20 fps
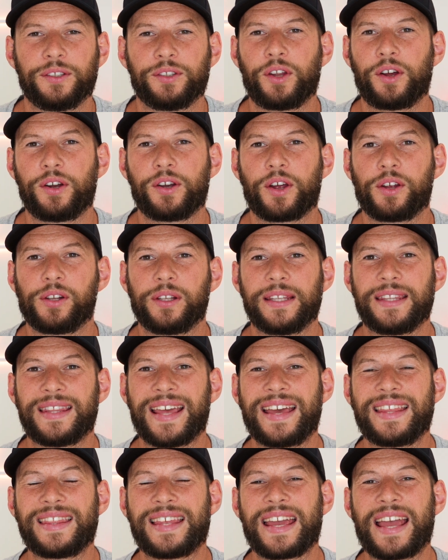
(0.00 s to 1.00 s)
Not only
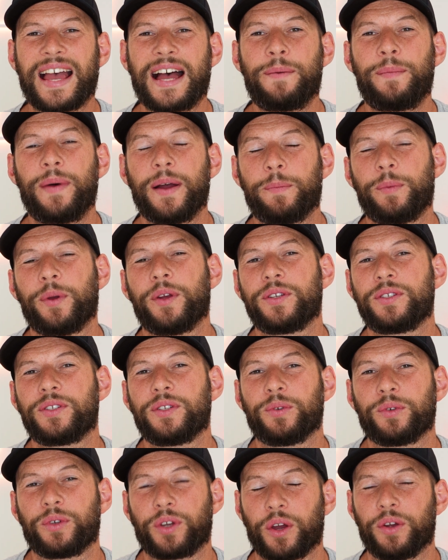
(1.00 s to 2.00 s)
that, they are my
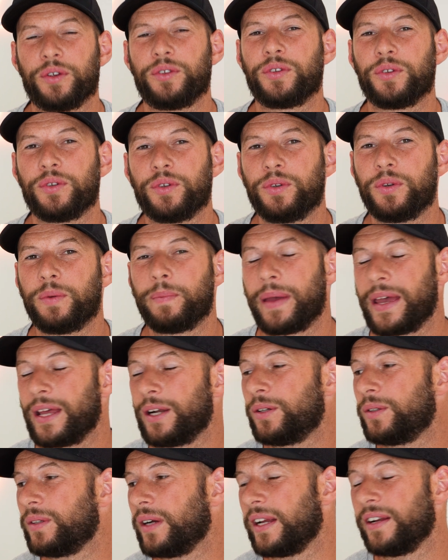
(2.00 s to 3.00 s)
personal go-to
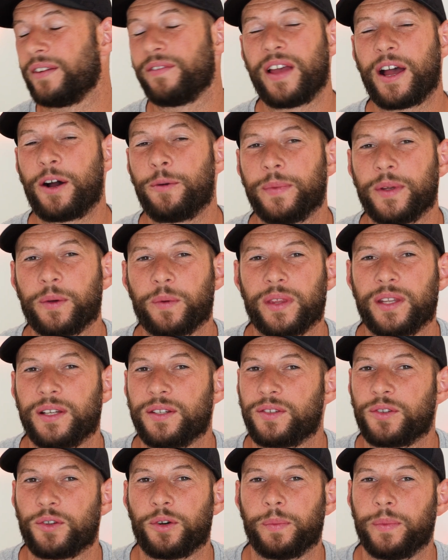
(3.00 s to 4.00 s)
panel and have helped me with an
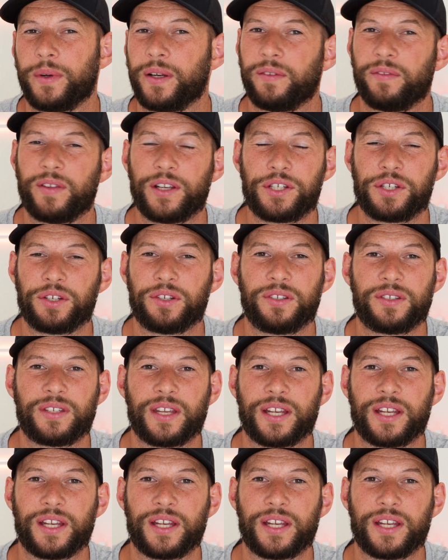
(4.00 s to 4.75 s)
assortment of issues